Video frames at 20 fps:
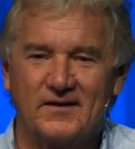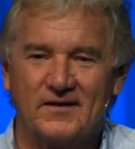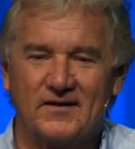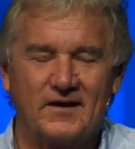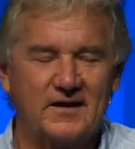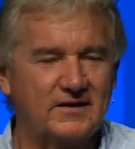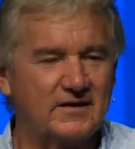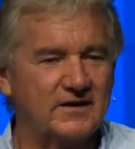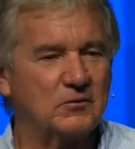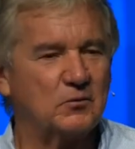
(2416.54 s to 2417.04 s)

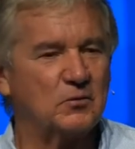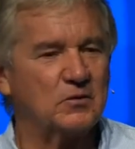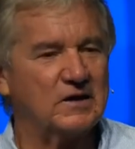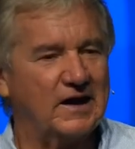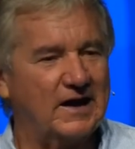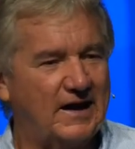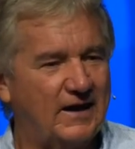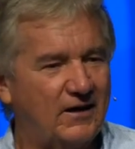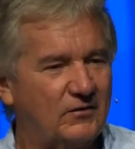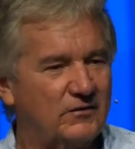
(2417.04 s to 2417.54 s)
They think we're
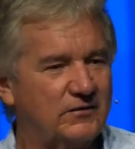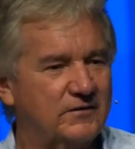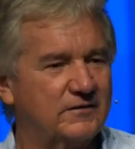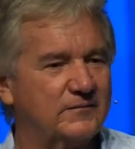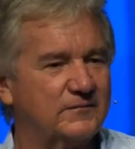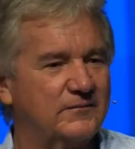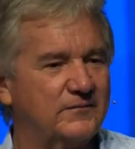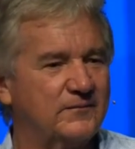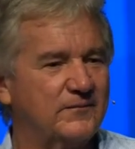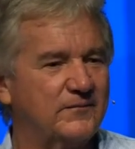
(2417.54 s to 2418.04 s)
loud,
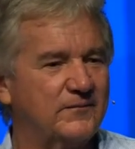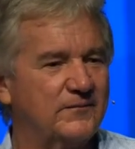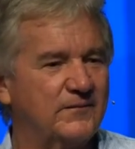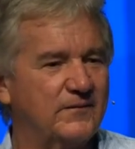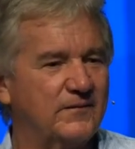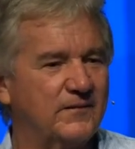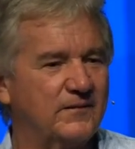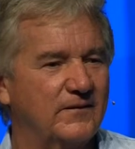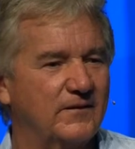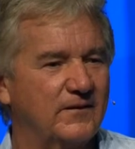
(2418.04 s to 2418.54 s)

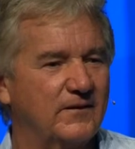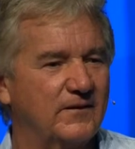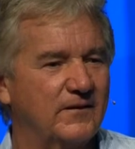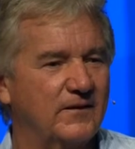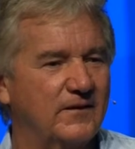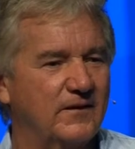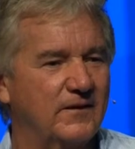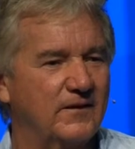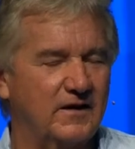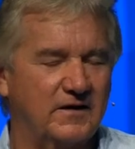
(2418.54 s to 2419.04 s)

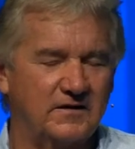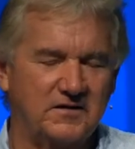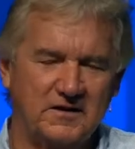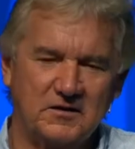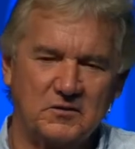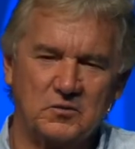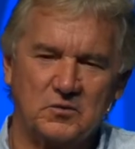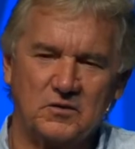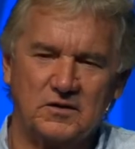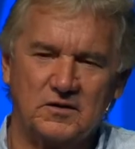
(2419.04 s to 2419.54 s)
they
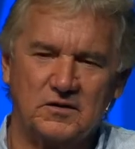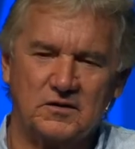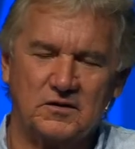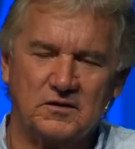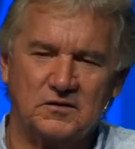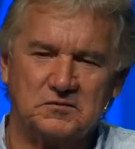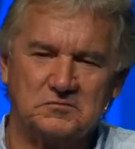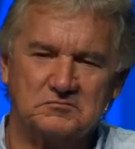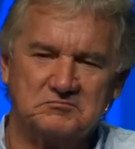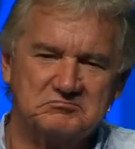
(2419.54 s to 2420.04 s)
think we're a
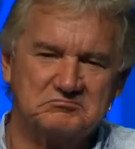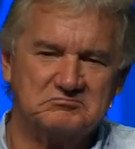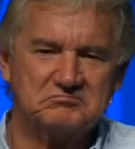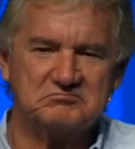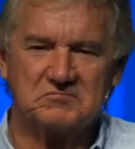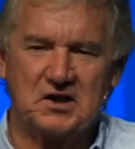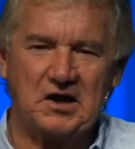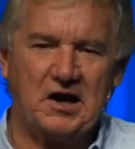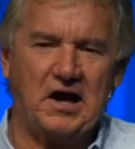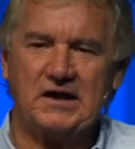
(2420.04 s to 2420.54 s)
little
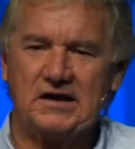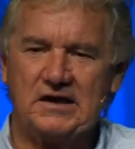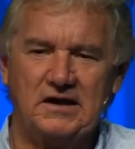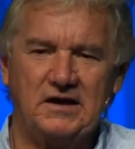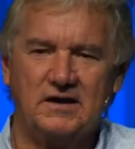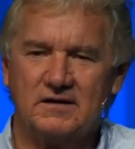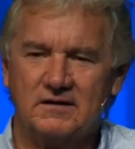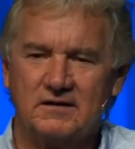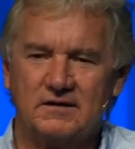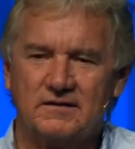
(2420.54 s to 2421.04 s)

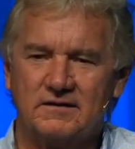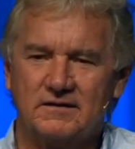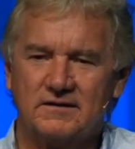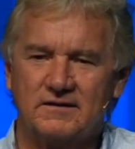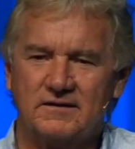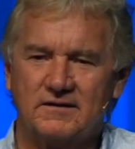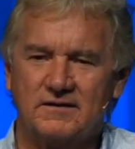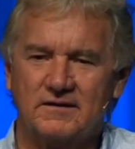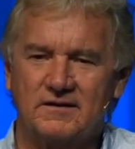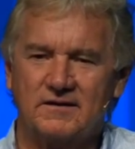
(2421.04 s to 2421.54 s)
cocky.
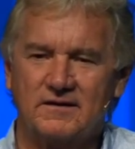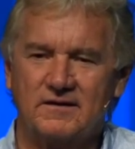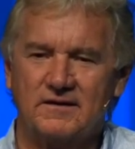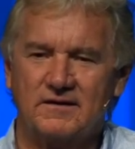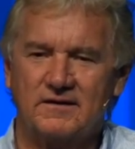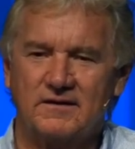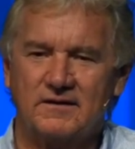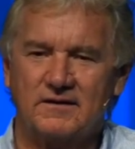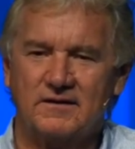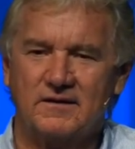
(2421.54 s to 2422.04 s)

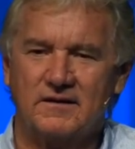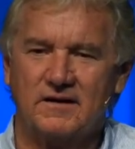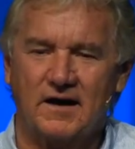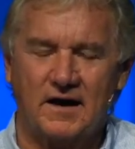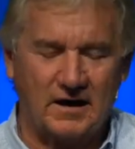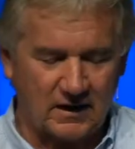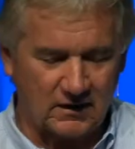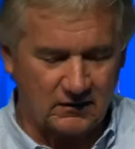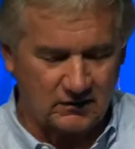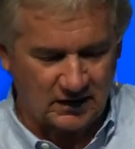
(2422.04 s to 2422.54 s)

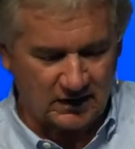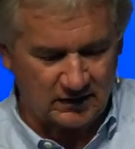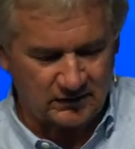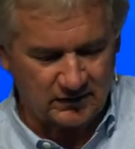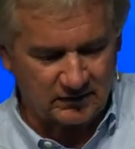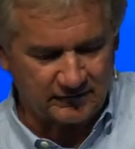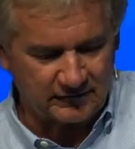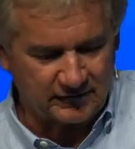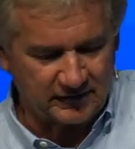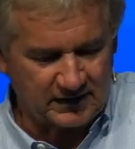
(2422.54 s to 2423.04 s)
I'll, I'll
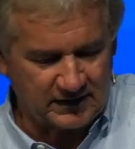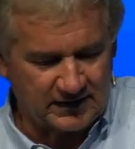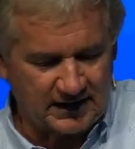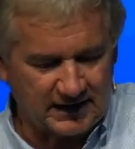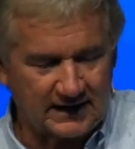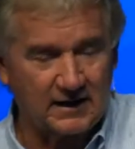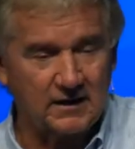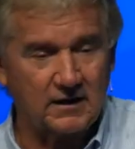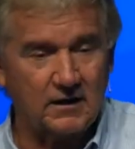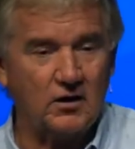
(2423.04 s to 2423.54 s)
never forget, I
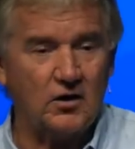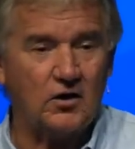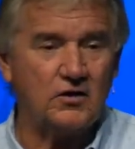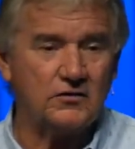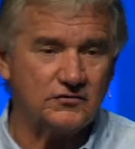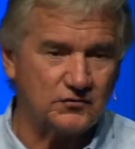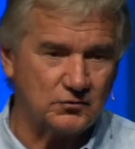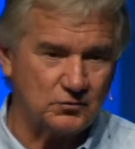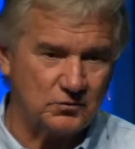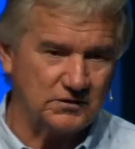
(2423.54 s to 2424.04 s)
got
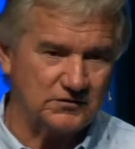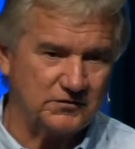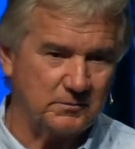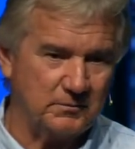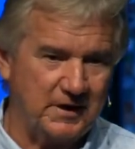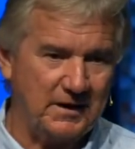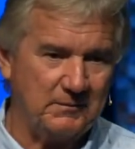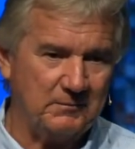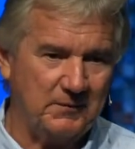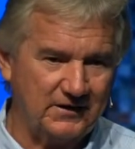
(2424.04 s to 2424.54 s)
lost once
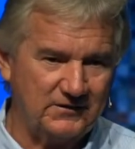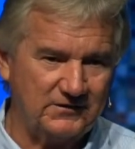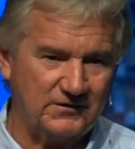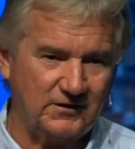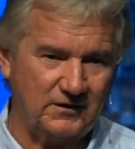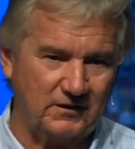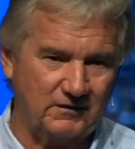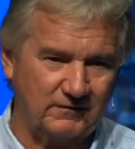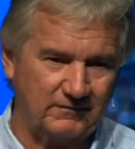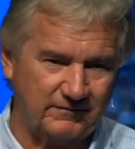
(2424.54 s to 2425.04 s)
by
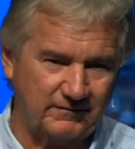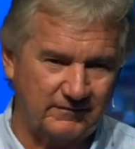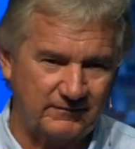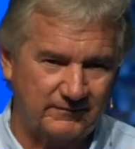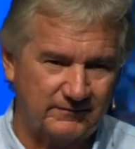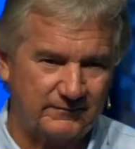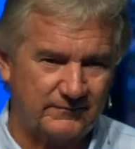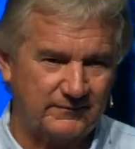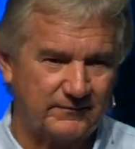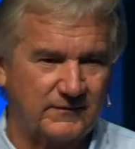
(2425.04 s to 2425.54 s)
myself
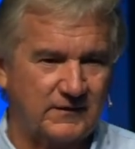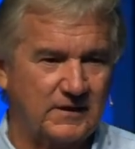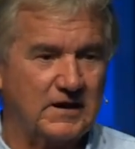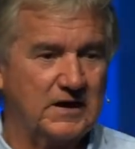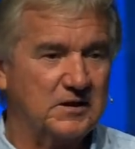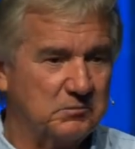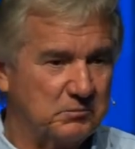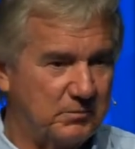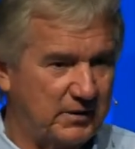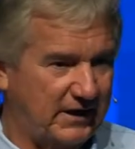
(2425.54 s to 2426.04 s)

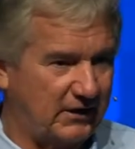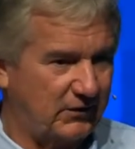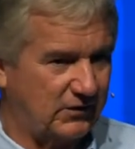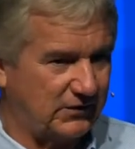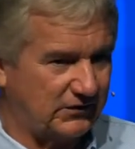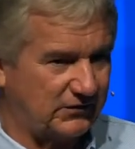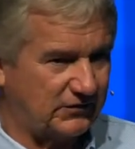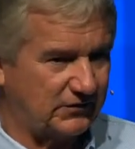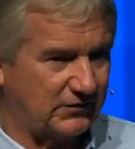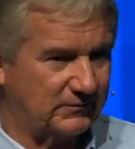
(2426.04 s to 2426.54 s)
in
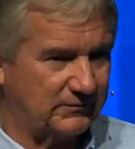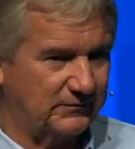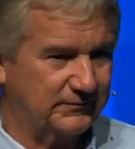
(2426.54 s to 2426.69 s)
Paris.